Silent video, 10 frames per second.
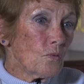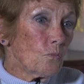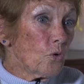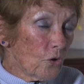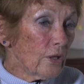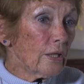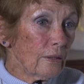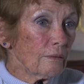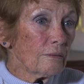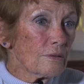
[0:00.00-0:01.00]
were
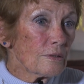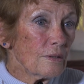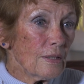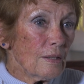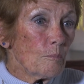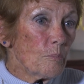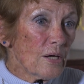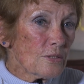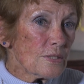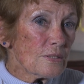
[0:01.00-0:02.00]
healed,
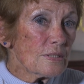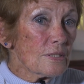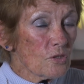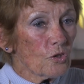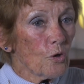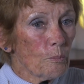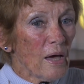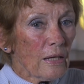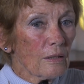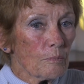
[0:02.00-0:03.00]
but didn't go
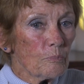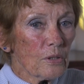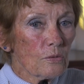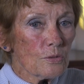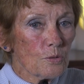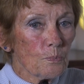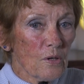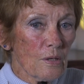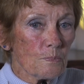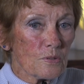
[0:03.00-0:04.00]
back because
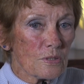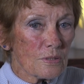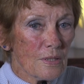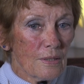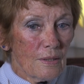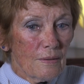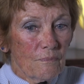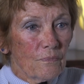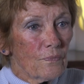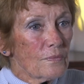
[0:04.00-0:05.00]
perhaps
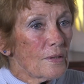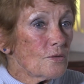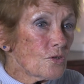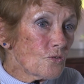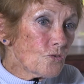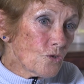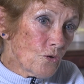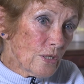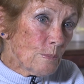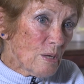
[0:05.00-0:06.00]
they didn't know
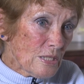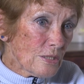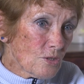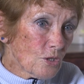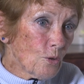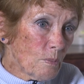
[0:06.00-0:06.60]
any better to go